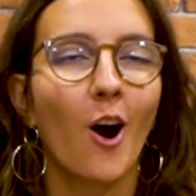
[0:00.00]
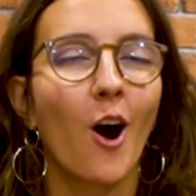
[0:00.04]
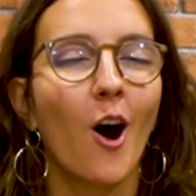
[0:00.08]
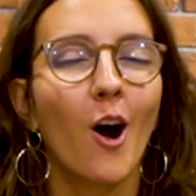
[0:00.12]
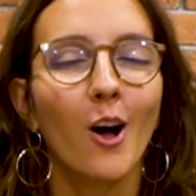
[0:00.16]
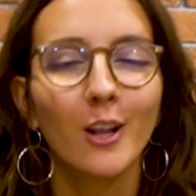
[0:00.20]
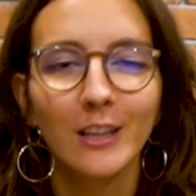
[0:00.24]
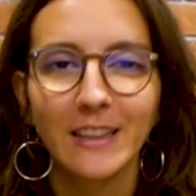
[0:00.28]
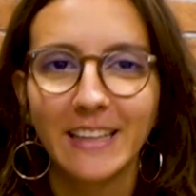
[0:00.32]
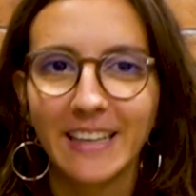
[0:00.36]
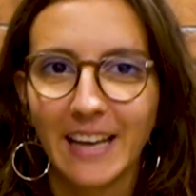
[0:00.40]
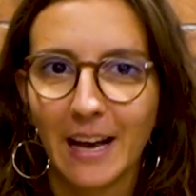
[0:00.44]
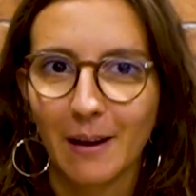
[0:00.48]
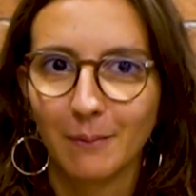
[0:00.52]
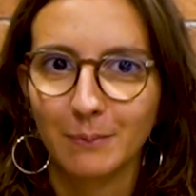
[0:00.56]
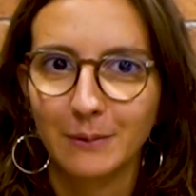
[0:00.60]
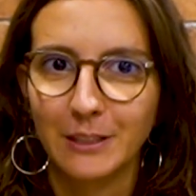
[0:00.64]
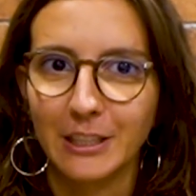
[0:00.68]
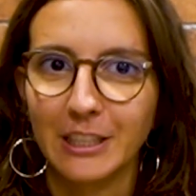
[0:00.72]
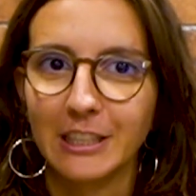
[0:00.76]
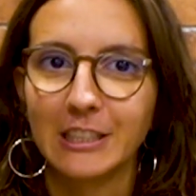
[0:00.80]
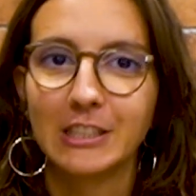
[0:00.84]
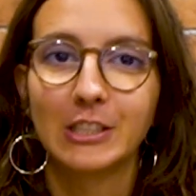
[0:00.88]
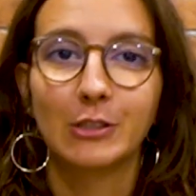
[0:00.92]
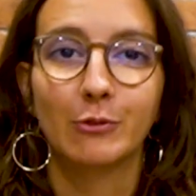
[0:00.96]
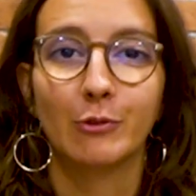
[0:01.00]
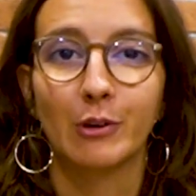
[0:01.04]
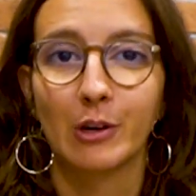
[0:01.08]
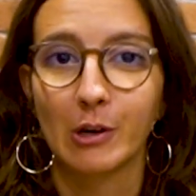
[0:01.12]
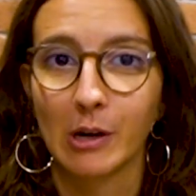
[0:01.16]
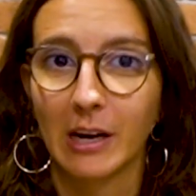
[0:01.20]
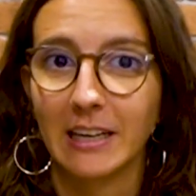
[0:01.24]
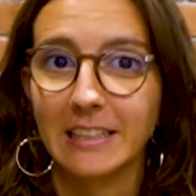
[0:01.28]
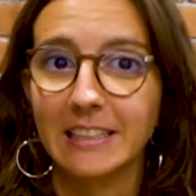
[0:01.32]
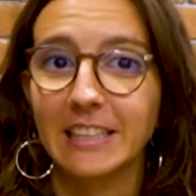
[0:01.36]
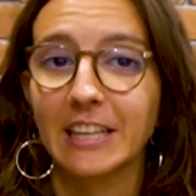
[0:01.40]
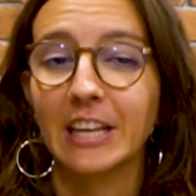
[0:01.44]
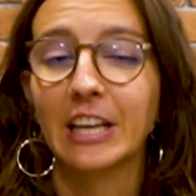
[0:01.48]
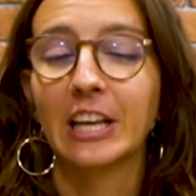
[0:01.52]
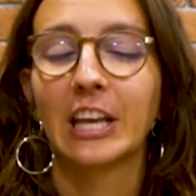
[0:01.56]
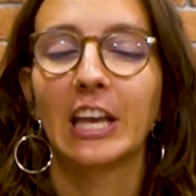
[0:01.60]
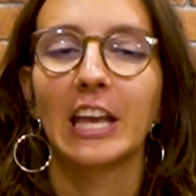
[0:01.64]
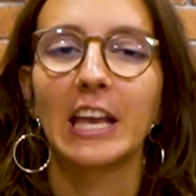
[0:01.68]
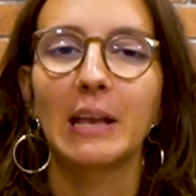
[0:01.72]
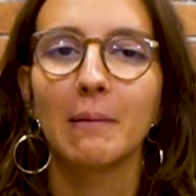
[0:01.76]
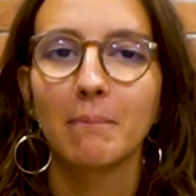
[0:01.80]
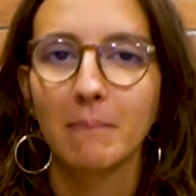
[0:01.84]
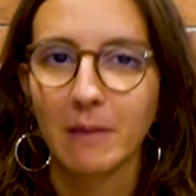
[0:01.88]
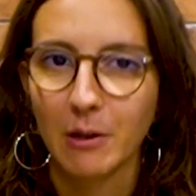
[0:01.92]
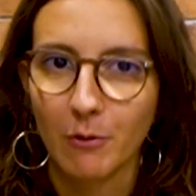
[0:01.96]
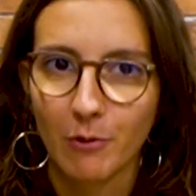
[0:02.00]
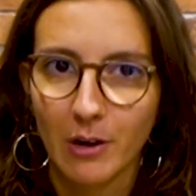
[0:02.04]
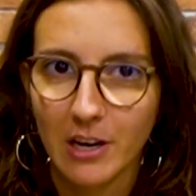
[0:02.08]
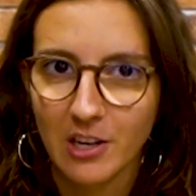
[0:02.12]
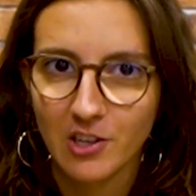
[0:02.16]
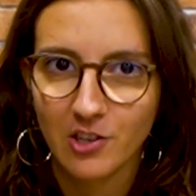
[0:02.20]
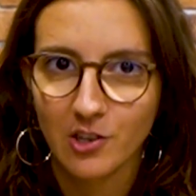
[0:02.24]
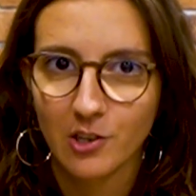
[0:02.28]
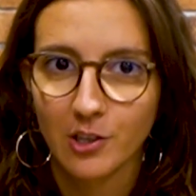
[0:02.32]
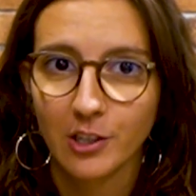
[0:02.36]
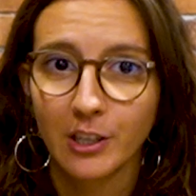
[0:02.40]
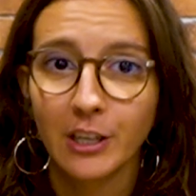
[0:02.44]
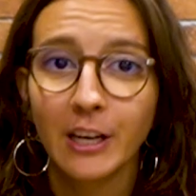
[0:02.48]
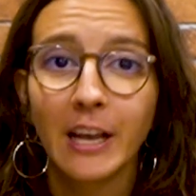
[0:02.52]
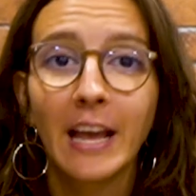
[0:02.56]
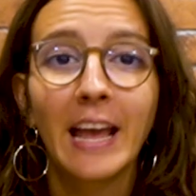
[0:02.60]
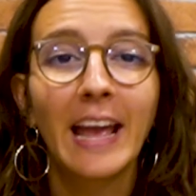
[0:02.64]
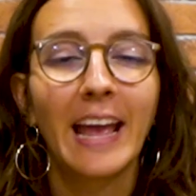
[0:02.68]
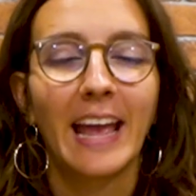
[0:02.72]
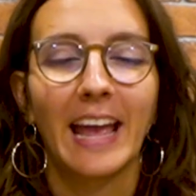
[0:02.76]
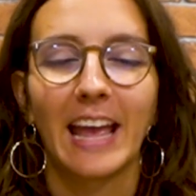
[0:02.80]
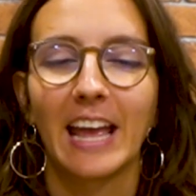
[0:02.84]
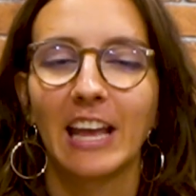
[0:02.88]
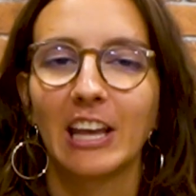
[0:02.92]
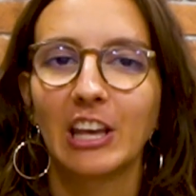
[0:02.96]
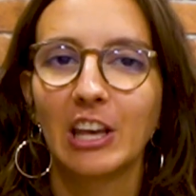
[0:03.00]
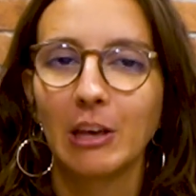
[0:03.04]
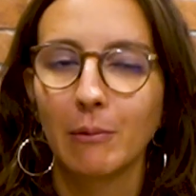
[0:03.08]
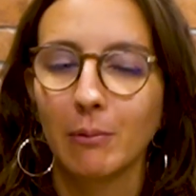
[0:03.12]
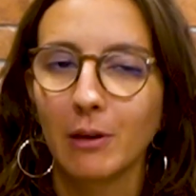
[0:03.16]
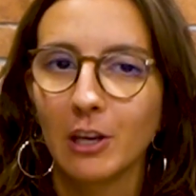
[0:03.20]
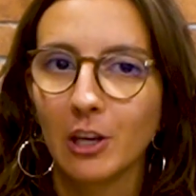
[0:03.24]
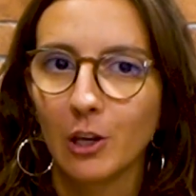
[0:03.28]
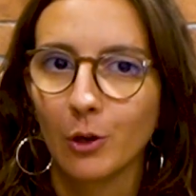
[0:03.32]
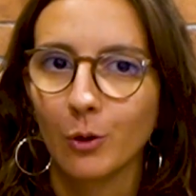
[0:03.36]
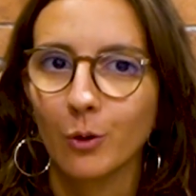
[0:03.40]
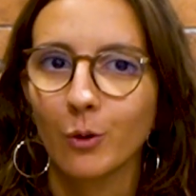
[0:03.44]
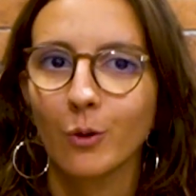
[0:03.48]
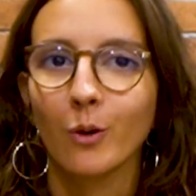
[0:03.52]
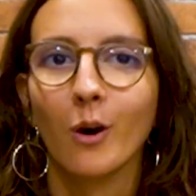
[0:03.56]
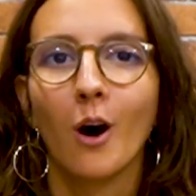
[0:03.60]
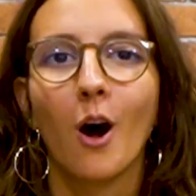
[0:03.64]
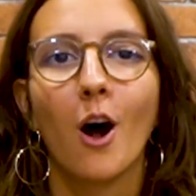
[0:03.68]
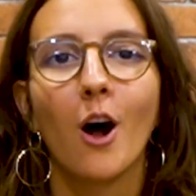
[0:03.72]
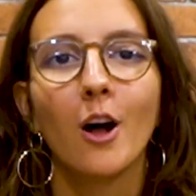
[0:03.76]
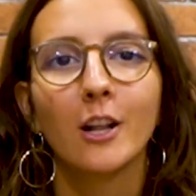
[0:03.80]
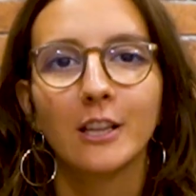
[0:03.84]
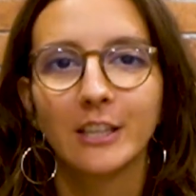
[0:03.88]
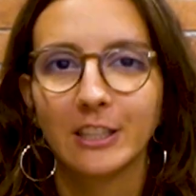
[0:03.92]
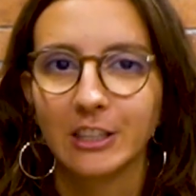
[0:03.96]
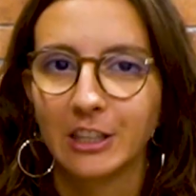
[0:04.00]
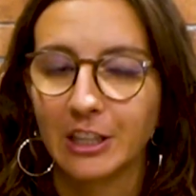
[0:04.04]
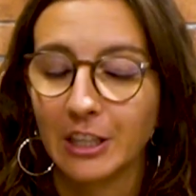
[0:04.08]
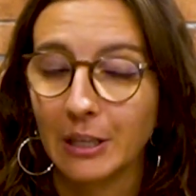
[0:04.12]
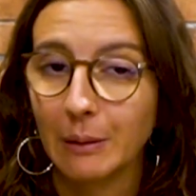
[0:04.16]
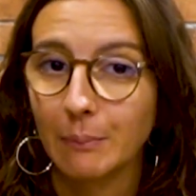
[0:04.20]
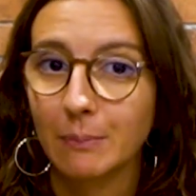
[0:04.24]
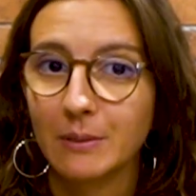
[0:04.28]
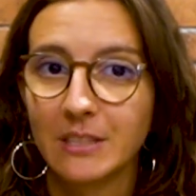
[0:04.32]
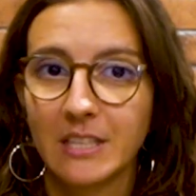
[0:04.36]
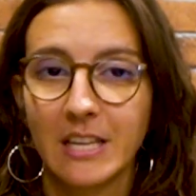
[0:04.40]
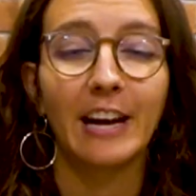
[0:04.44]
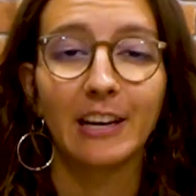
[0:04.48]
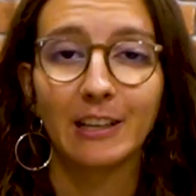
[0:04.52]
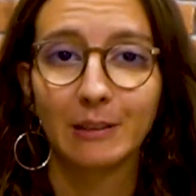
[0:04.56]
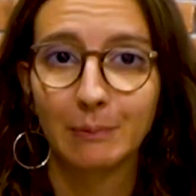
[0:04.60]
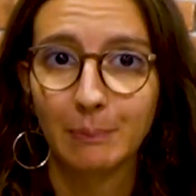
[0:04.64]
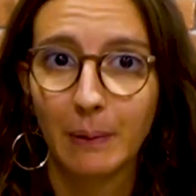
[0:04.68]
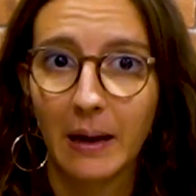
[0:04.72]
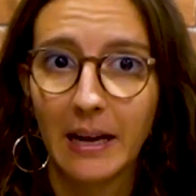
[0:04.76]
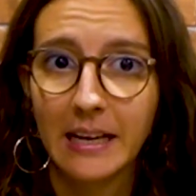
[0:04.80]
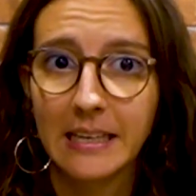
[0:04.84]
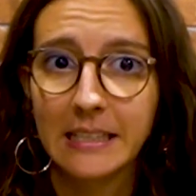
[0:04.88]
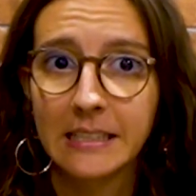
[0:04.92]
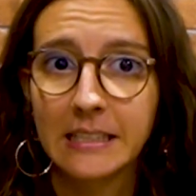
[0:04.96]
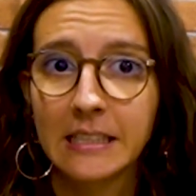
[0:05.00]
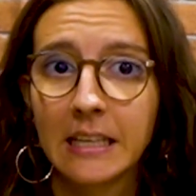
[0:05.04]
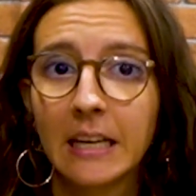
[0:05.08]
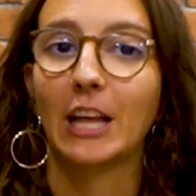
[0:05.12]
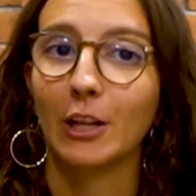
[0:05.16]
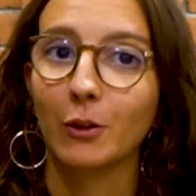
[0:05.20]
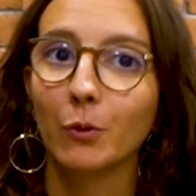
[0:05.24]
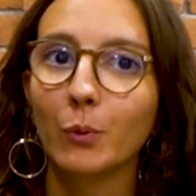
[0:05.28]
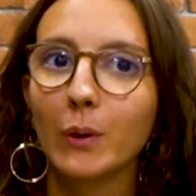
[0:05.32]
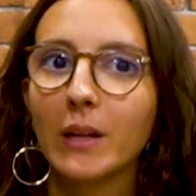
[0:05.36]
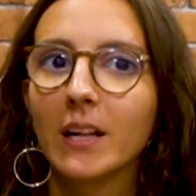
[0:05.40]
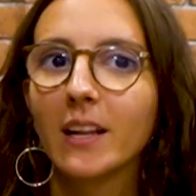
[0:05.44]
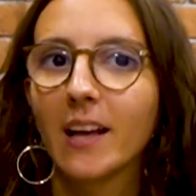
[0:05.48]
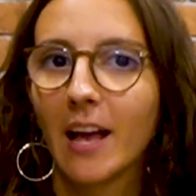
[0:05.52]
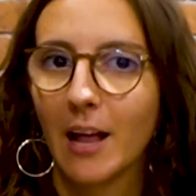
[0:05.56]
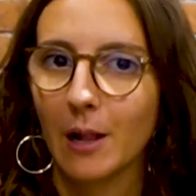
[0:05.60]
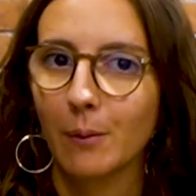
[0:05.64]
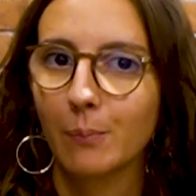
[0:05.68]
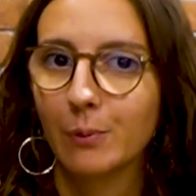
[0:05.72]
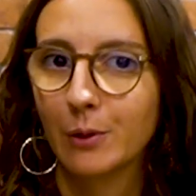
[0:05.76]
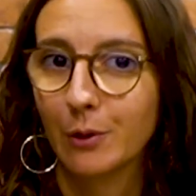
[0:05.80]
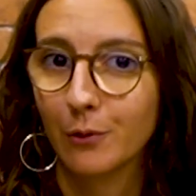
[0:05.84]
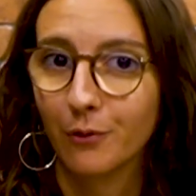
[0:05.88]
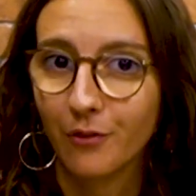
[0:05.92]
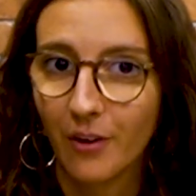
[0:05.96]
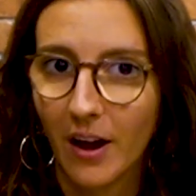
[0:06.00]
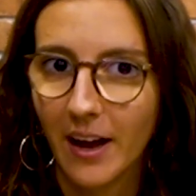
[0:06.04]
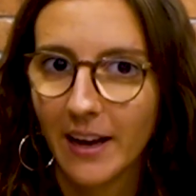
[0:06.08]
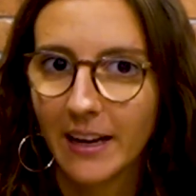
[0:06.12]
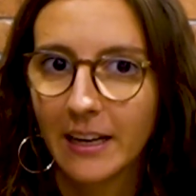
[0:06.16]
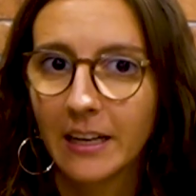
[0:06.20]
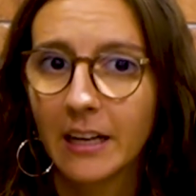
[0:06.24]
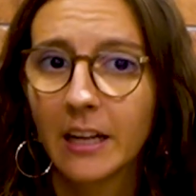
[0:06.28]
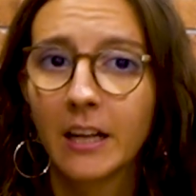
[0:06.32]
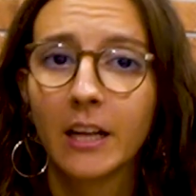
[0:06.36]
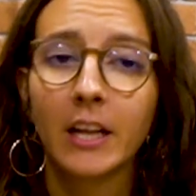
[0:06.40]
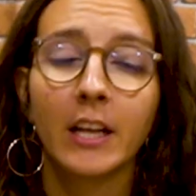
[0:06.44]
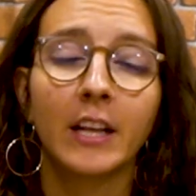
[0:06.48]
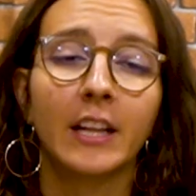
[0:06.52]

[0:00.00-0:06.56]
all the updates regarding immigration and giving you all the tips and advice that will help you find